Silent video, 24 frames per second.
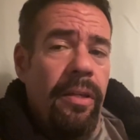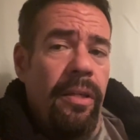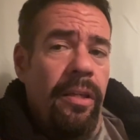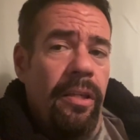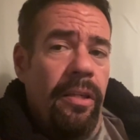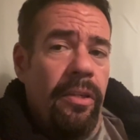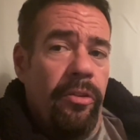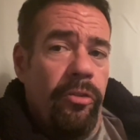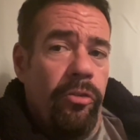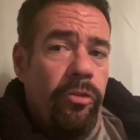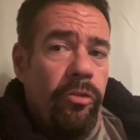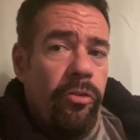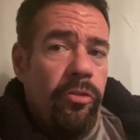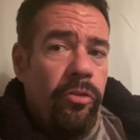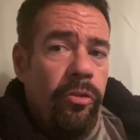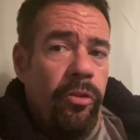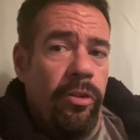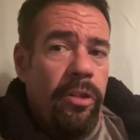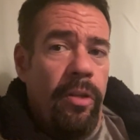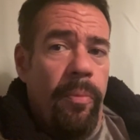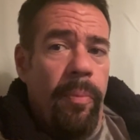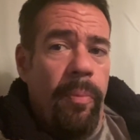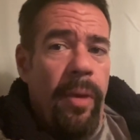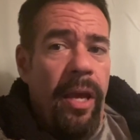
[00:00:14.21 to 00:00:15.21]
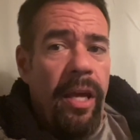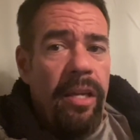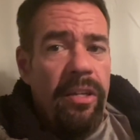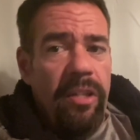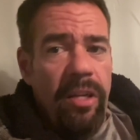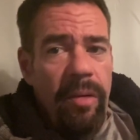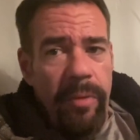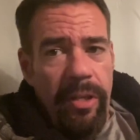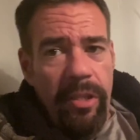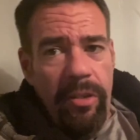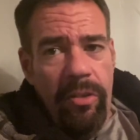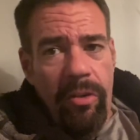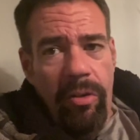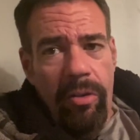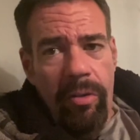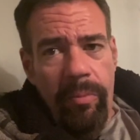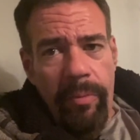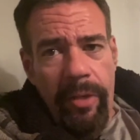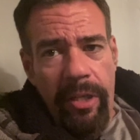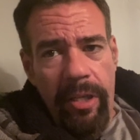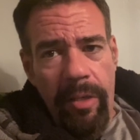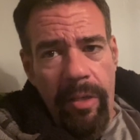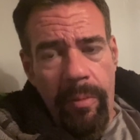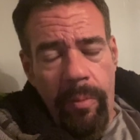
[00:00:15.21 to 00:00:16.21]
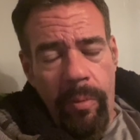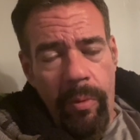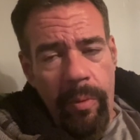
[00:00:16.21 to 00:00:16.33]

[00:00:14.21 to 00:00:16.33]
Because during the pandemic, all my